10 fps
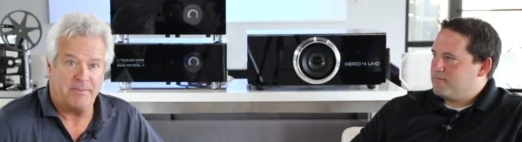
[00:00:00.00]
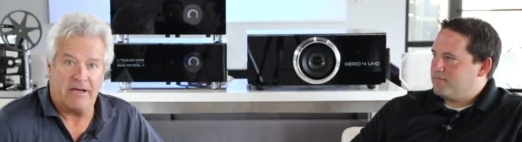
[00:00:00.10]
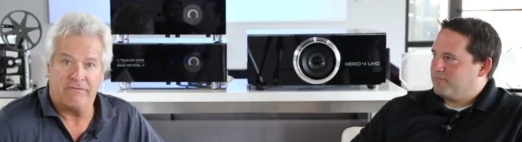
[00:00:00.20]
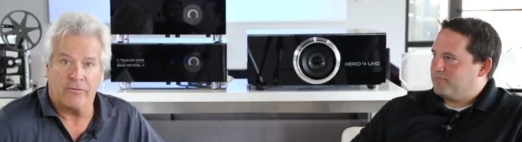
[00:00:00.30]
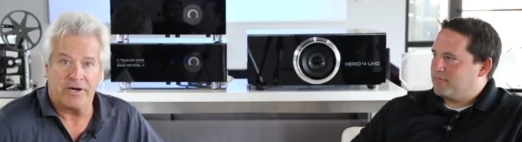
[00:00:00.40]

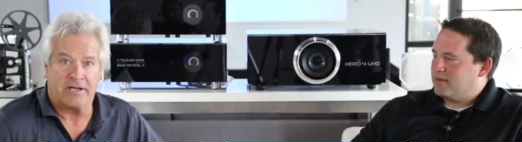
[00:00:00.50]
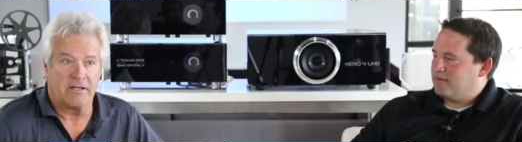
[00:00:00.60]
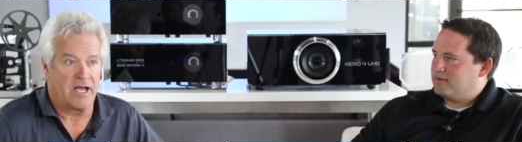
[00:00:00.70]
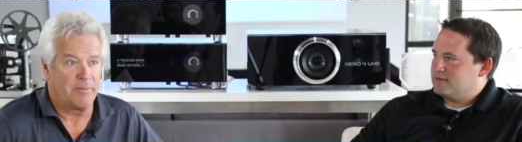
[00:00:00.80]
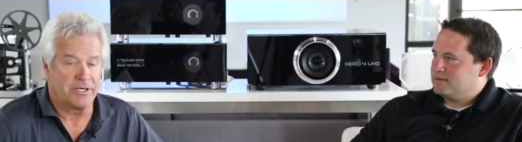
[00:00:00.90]
Speaker 1: about 40
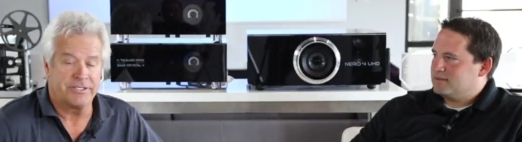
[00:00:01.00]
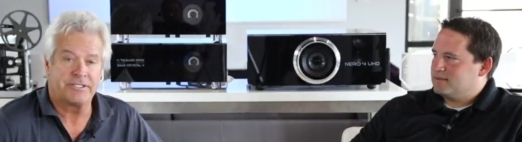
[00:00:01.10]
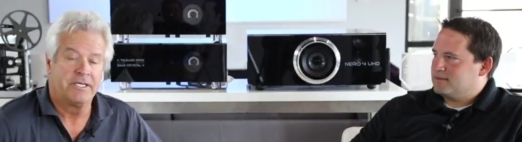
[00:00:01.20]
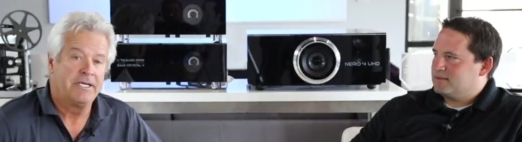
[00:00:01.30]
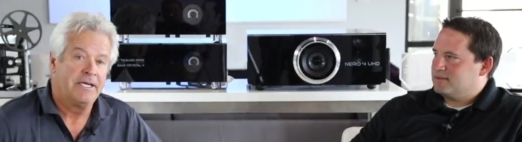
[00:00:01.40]

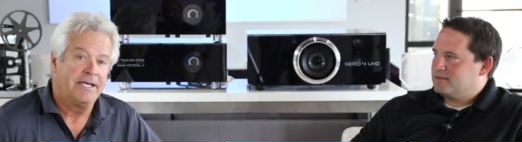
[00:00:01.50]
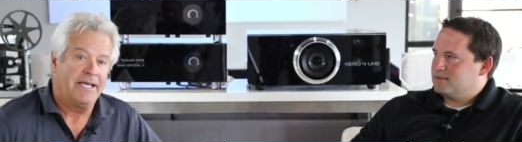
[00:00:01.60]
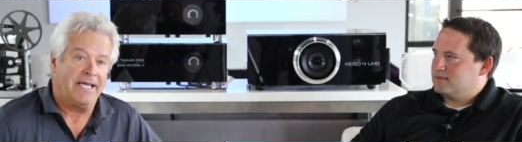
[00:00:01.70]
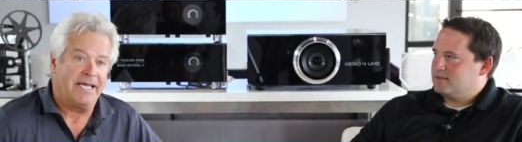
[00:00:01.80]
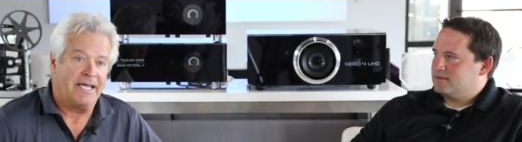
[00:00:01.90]
kilometers.
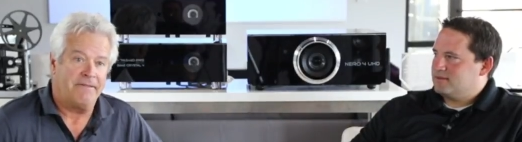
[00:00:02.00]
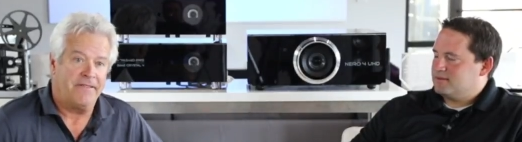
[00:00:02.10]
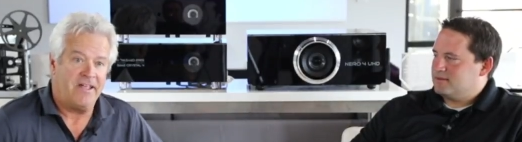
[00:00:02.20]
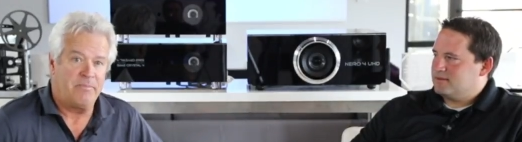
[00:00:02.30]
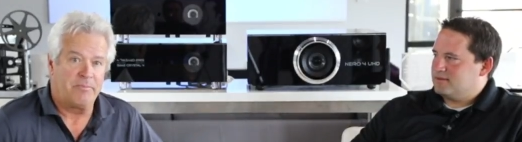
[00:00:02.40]
And
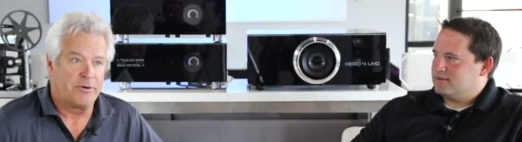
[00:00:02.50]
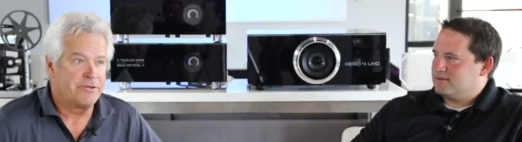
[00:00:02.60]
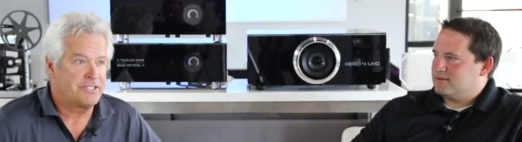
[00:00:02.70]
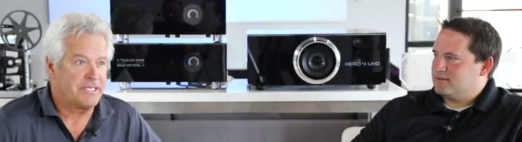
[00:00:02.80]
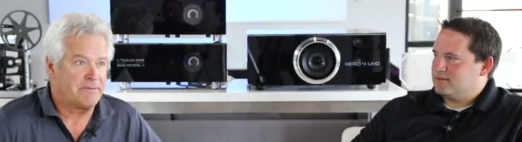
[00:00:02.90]
they've been
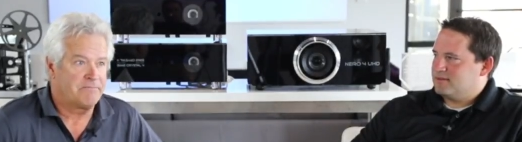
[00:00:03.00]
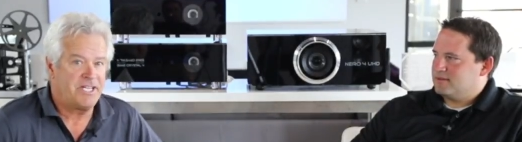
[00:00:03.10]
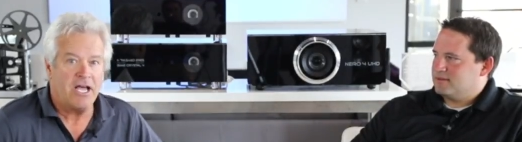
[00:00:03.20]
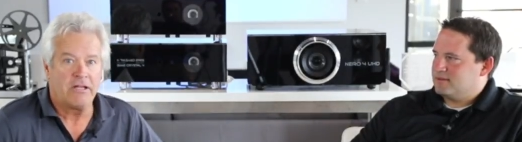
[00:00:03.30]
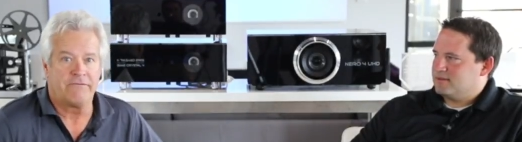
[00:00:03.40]
producing
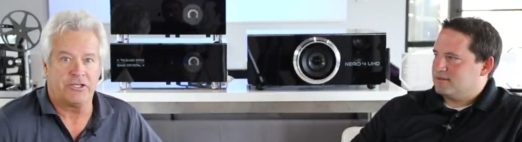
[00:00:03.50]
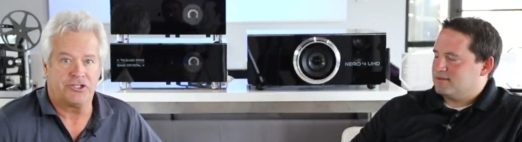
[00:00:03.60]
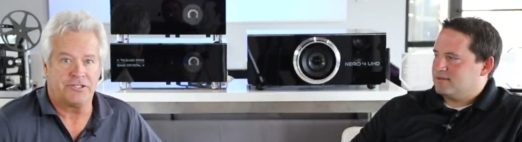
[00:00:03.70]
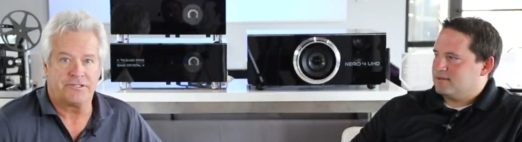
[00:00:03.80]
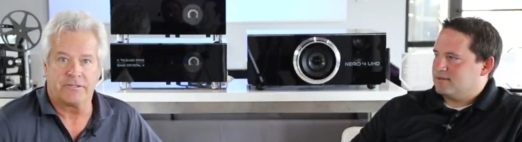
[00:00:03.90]

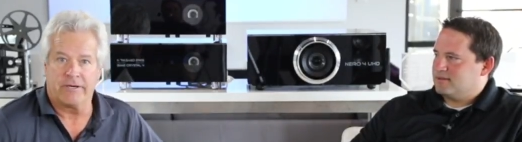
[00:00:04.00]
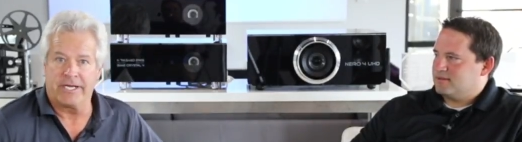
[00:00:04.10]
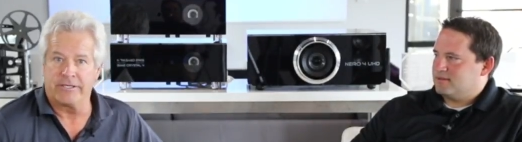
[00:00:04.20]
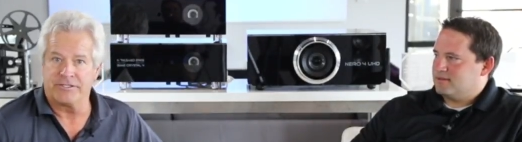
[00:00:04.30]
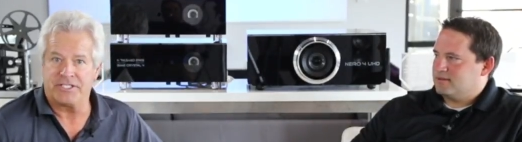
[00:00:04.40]
televisions, the
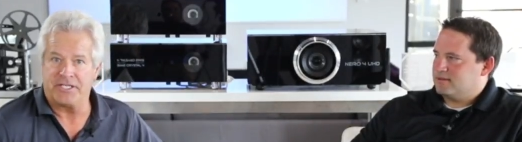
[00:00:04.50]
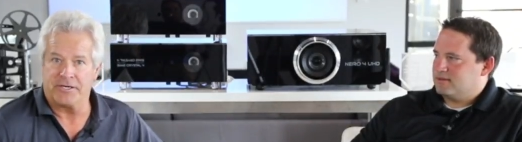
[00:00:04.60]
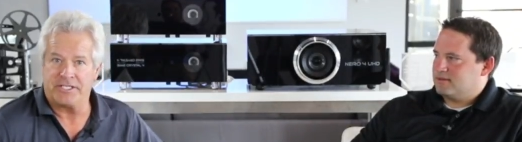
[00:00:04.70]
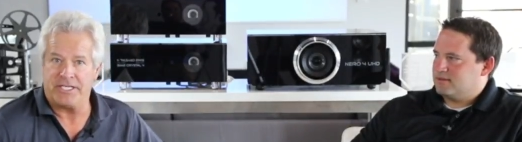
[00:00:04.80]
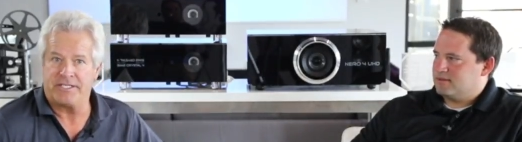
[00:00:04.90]
regular
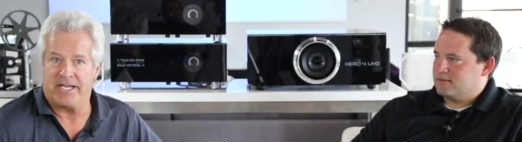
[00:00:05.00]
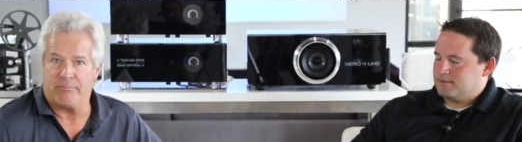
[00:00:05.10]
CRT type